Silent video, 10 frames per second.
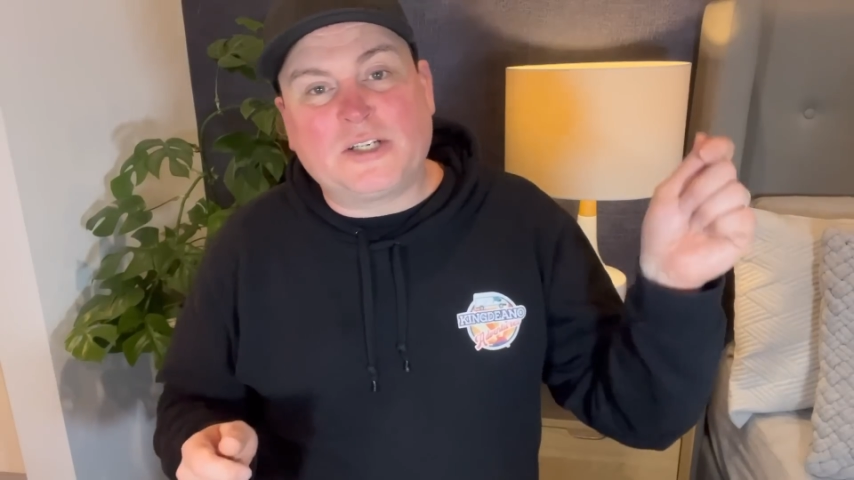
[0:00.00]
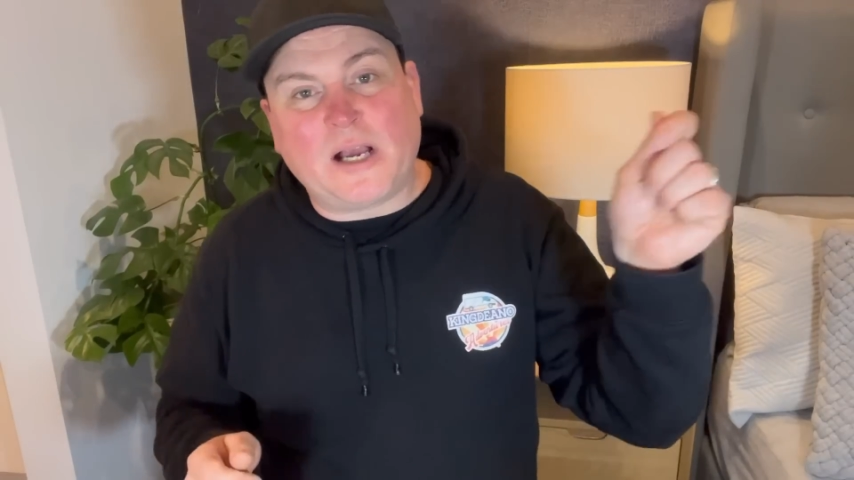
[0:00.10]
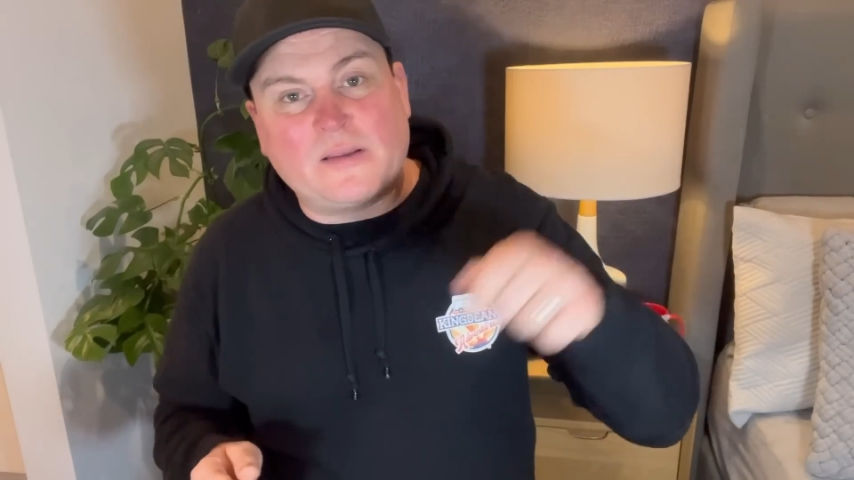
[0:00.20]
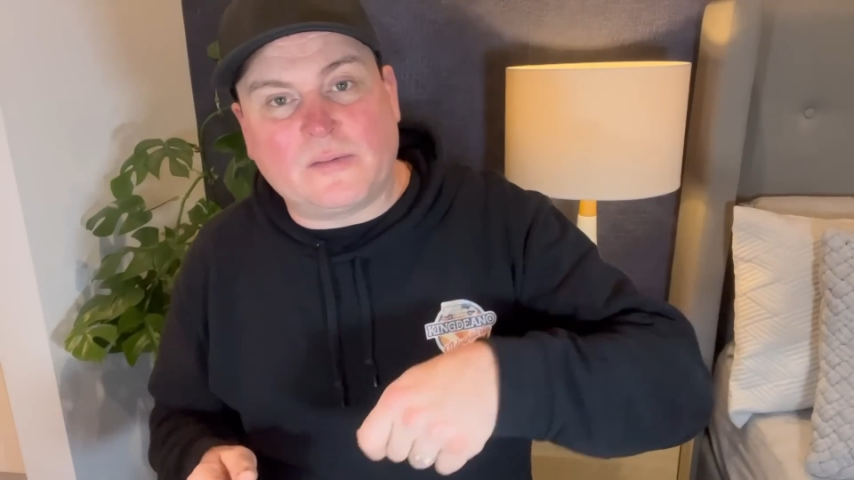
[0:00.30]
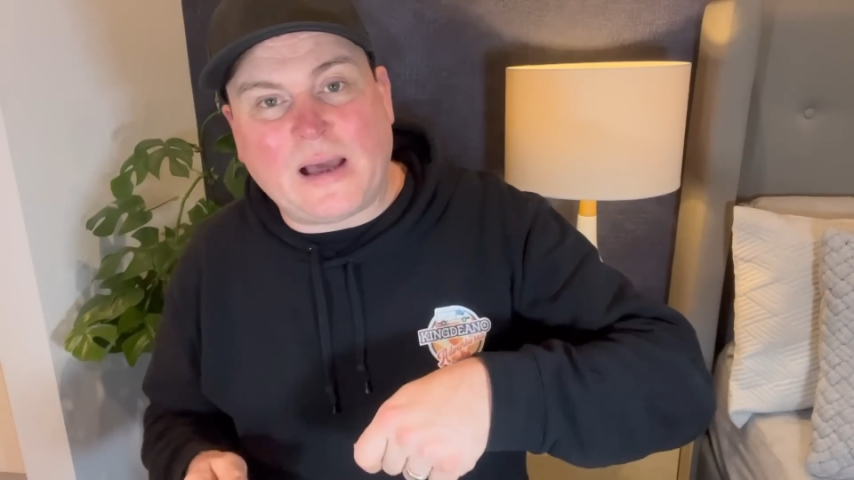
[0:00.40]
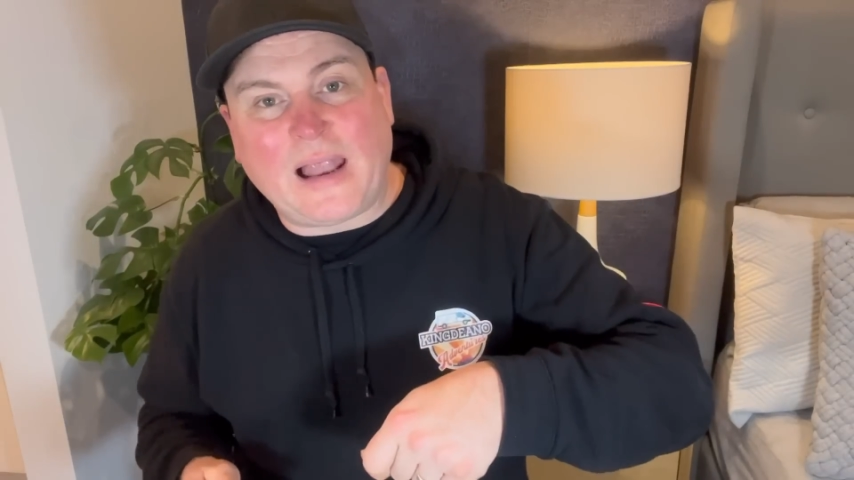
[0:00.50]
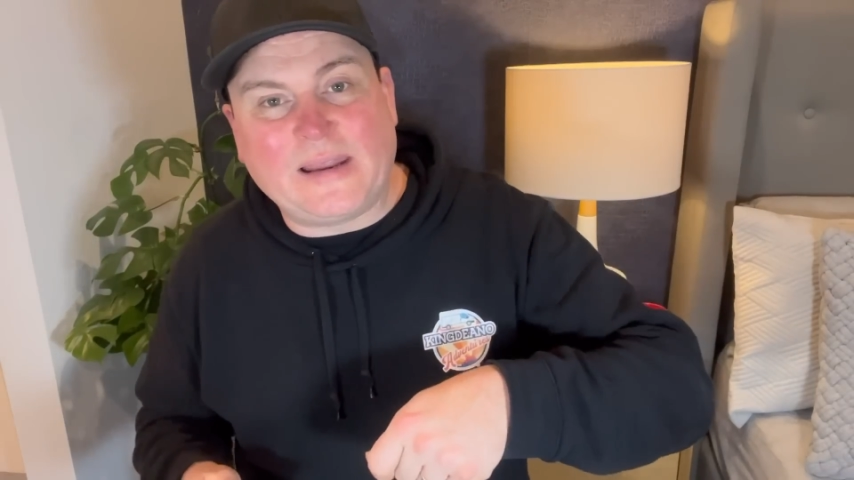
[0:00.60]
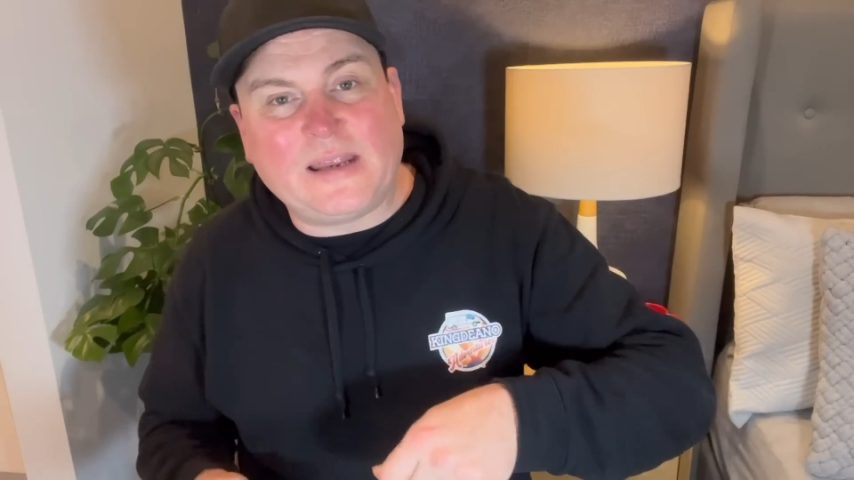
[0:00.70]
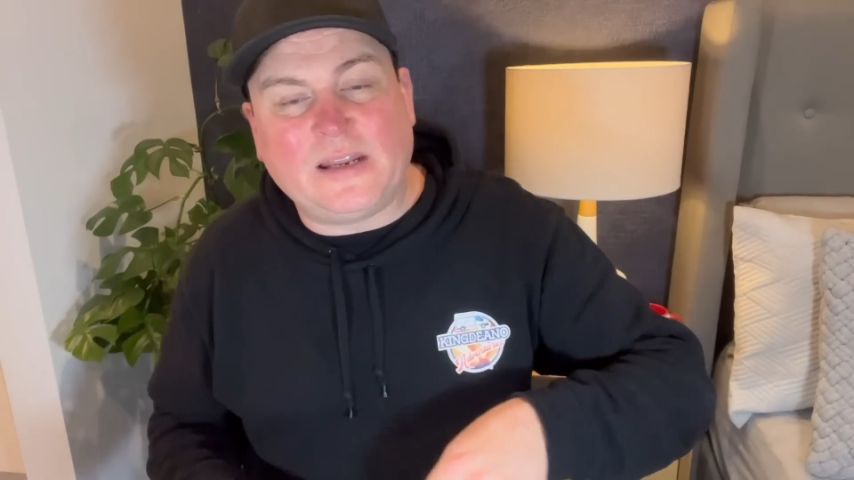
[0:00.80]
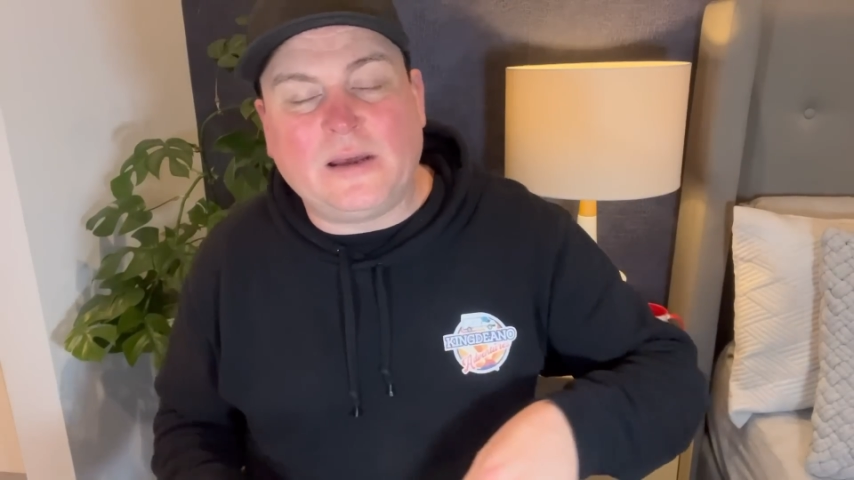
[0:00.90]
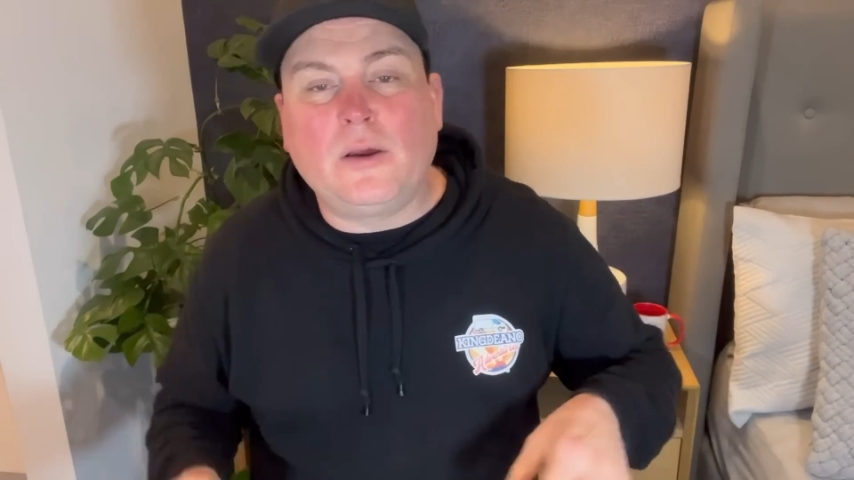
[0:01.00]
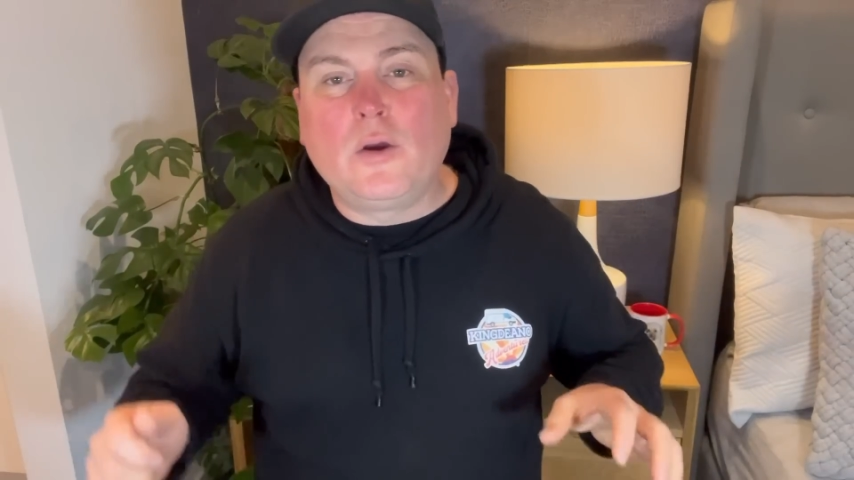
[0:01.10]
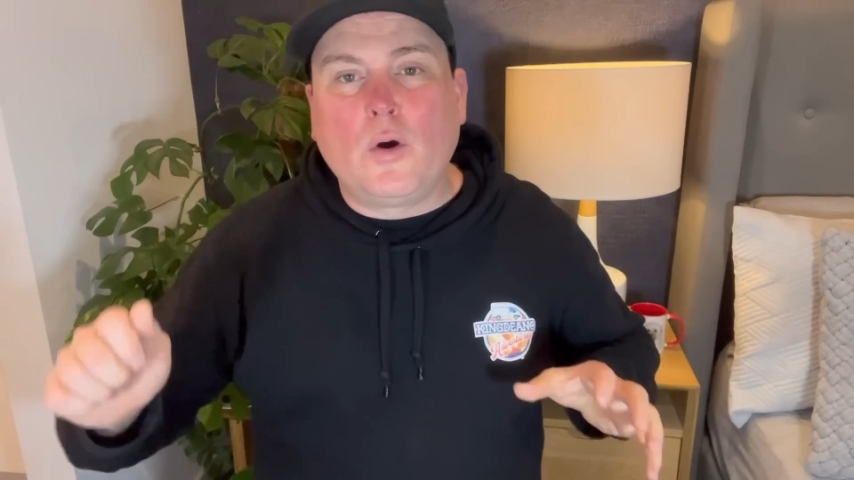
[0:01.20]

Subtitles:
chuck some garlic in it,